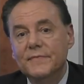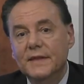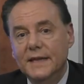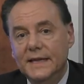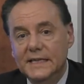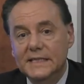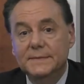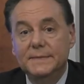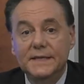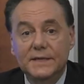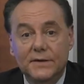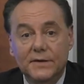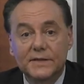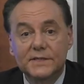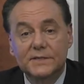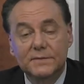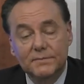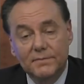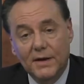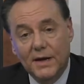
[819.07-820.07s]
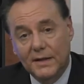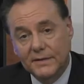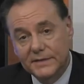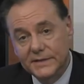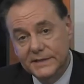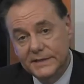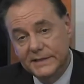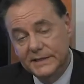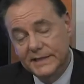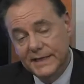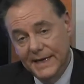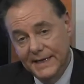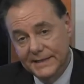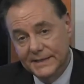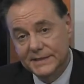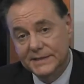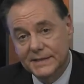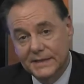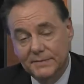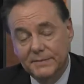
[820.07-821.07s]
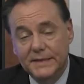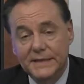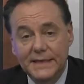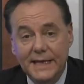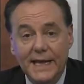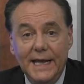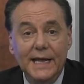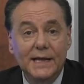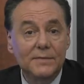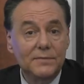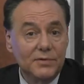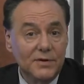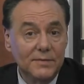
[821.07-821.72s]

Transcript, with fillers: is because of policy changes that began